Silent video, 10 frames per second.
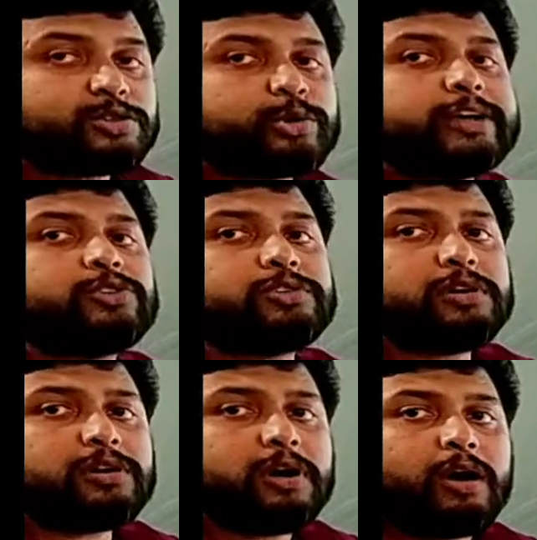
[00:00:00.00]

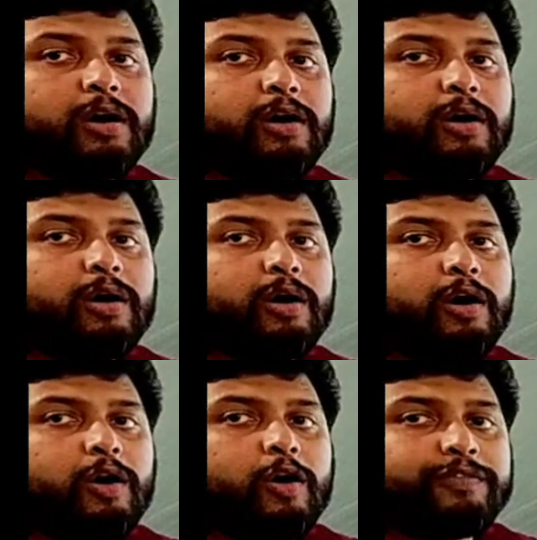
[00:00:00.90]
structure
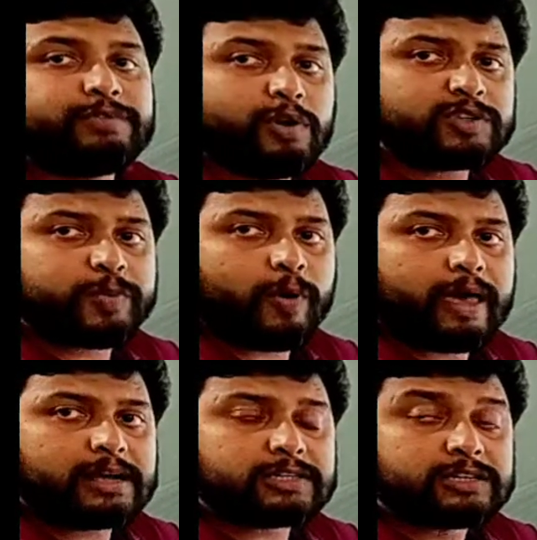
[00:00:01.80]
of those
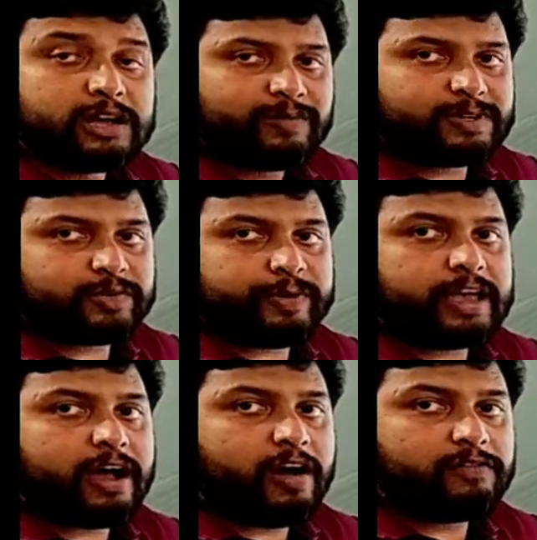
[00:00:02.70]
points which we
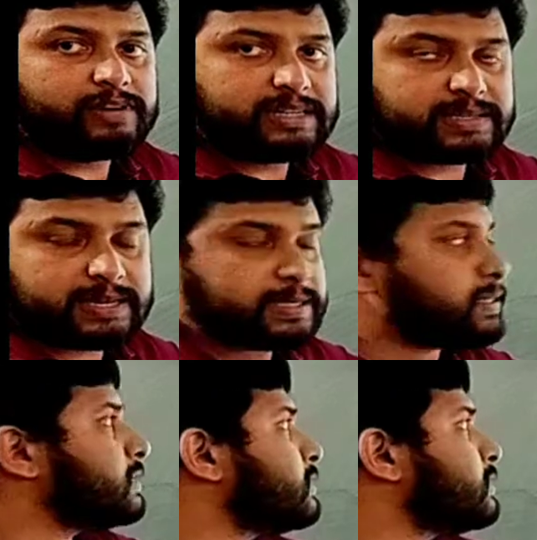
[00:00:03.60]
have discussed